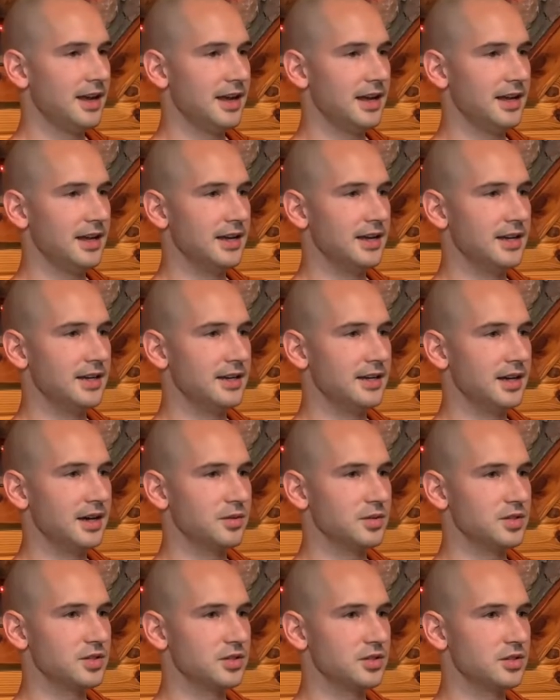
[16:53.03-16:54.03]
and I
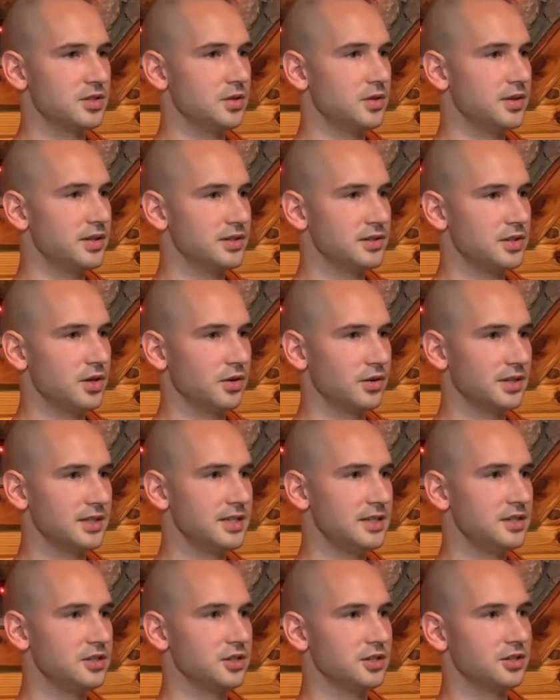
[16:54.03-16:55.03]
was just doing this yoga
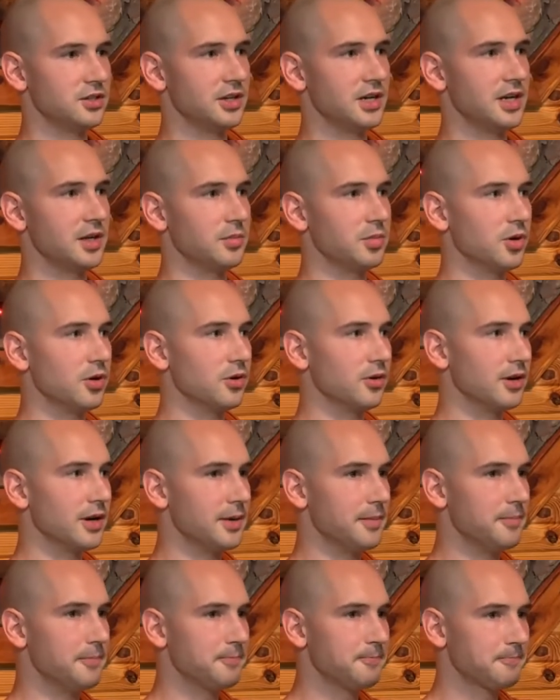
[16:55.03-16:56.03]
teacher training
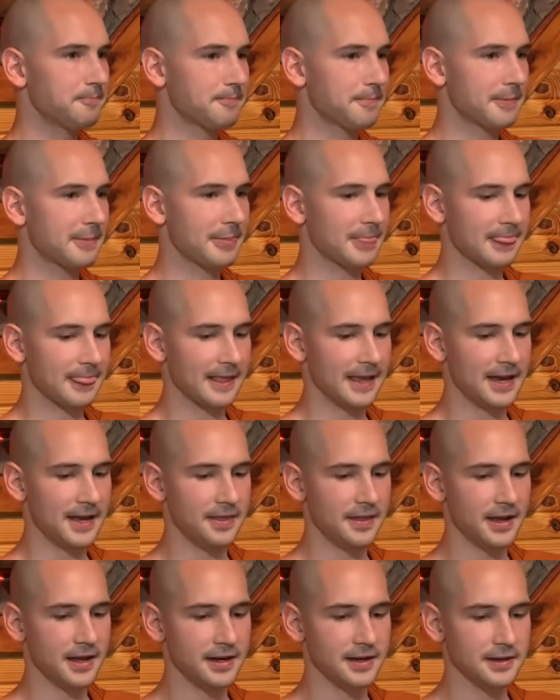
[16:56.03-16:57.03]
program.
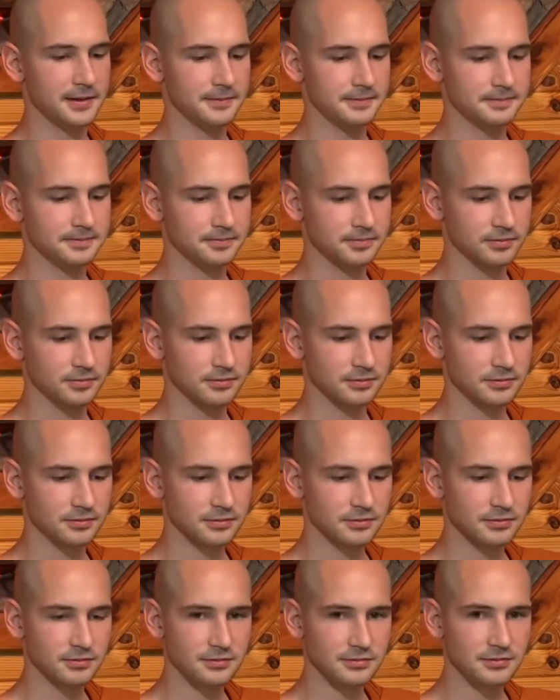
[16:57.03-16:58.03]
And then
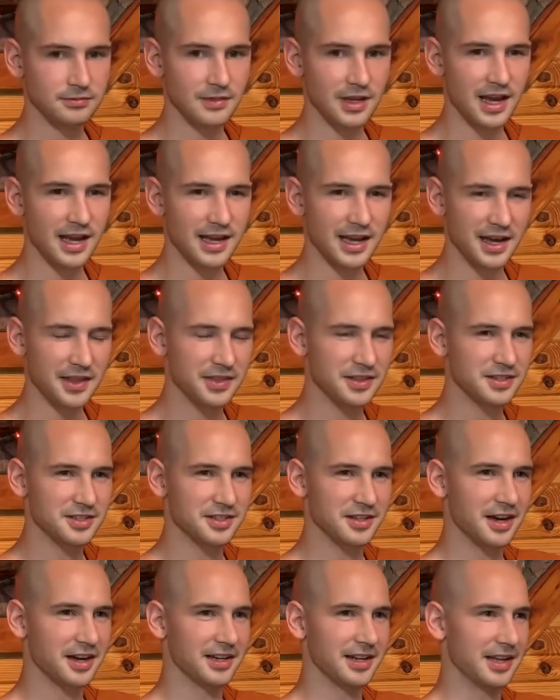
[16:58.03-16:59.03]
I had this
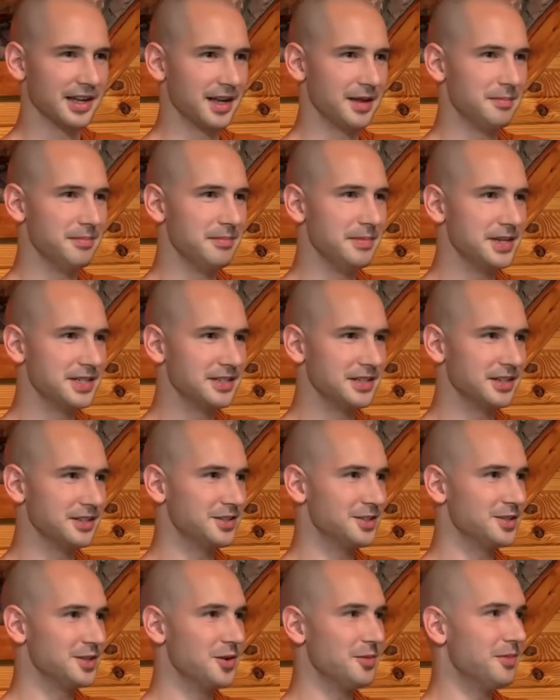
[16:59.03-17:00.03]
thought, like, I'm missing
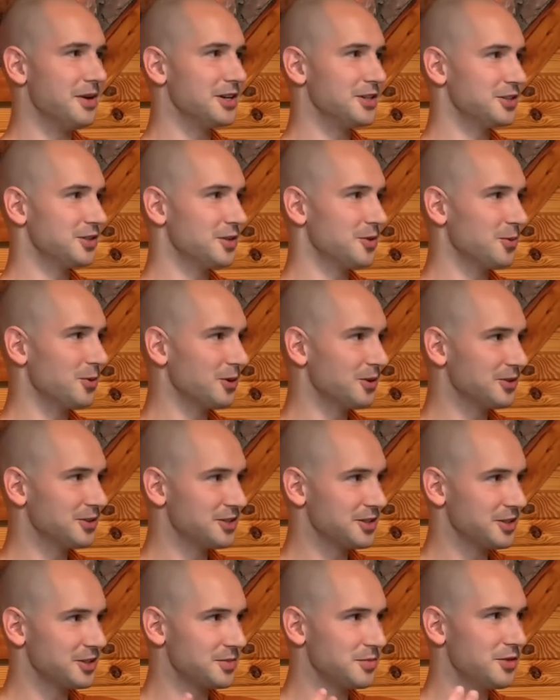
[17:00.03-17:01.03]
so much, the
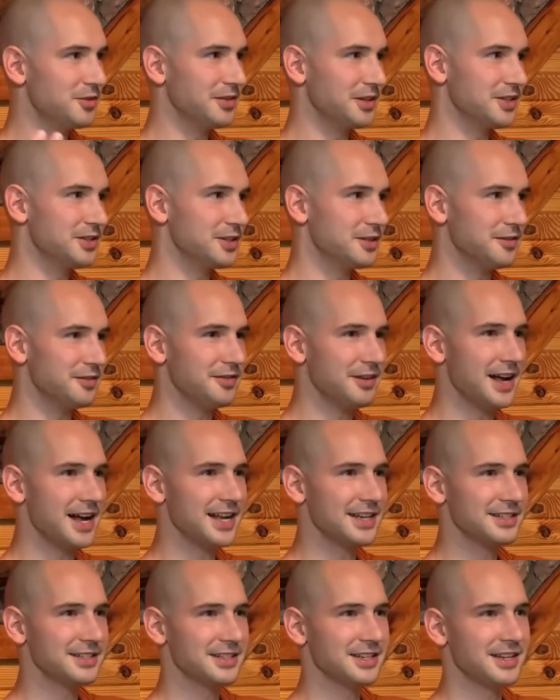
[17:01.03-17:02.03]
world's just moving so
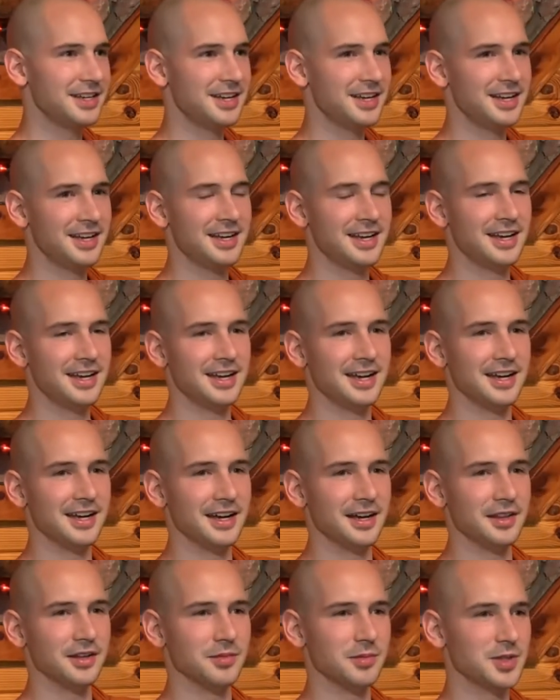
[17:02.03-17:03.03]
fast.
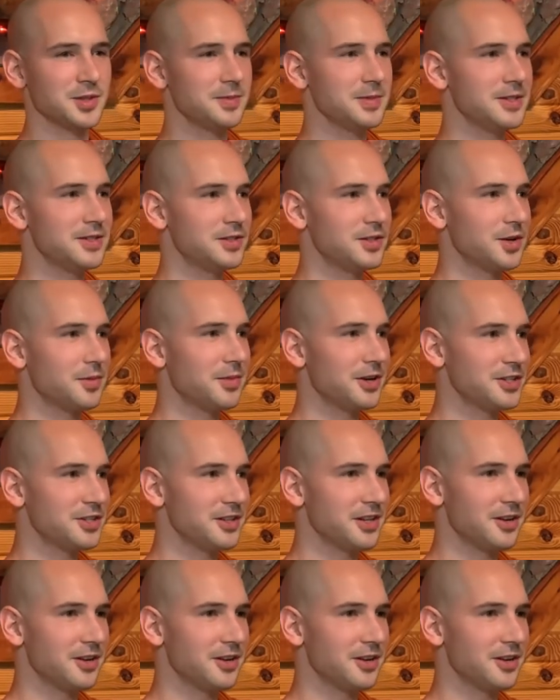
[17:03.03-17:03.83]
There must be so much